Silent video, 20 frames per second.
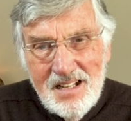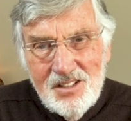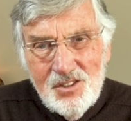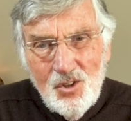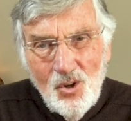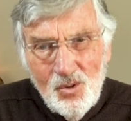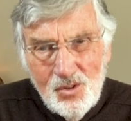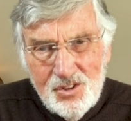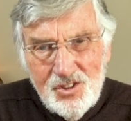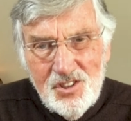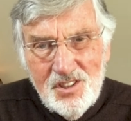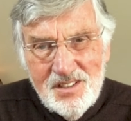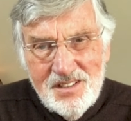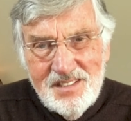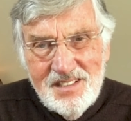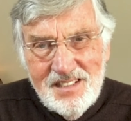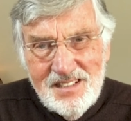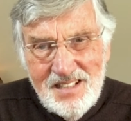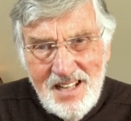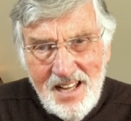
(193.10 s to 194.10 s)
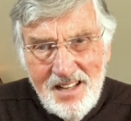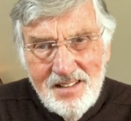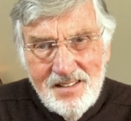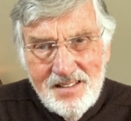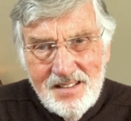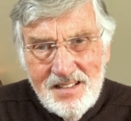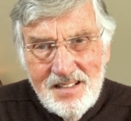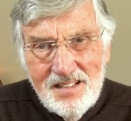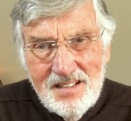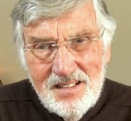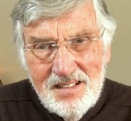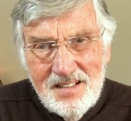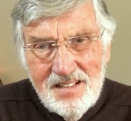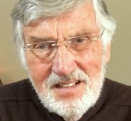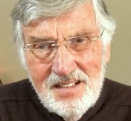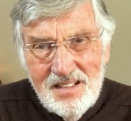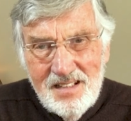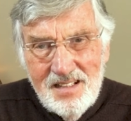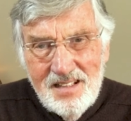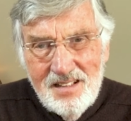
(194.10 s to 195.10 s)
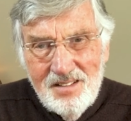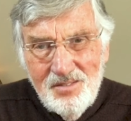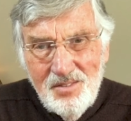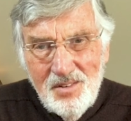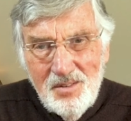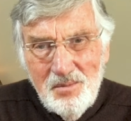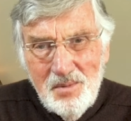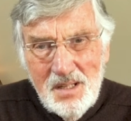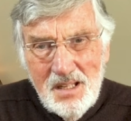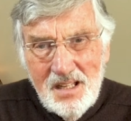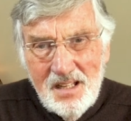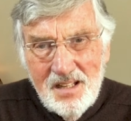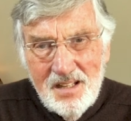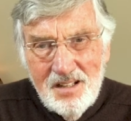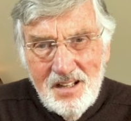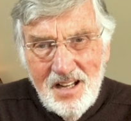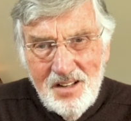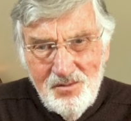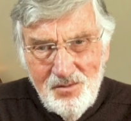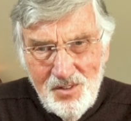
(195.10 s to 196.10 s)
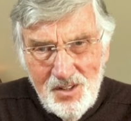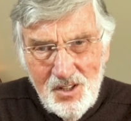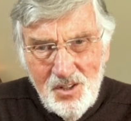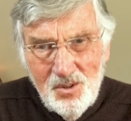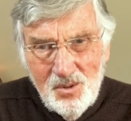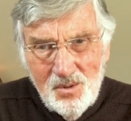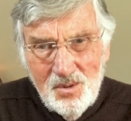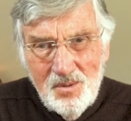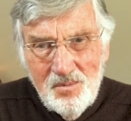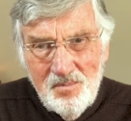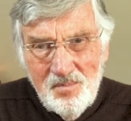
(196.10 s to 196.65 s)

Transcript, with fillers: tortured to death for me and for you.